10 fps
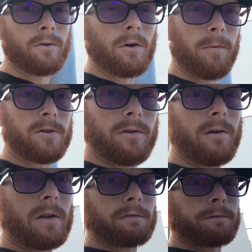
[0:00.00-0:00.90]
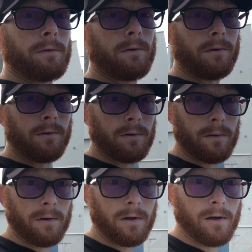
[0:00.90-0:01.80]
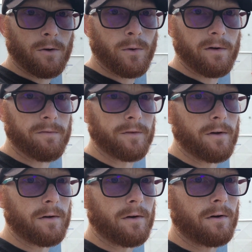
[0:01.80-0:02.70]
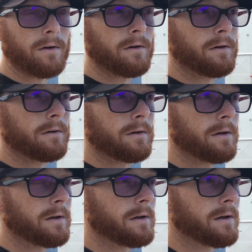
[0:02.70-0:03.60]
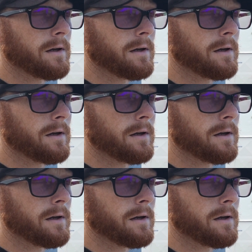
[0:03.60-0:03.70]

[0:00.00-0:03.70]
opportunity for a quick vlog on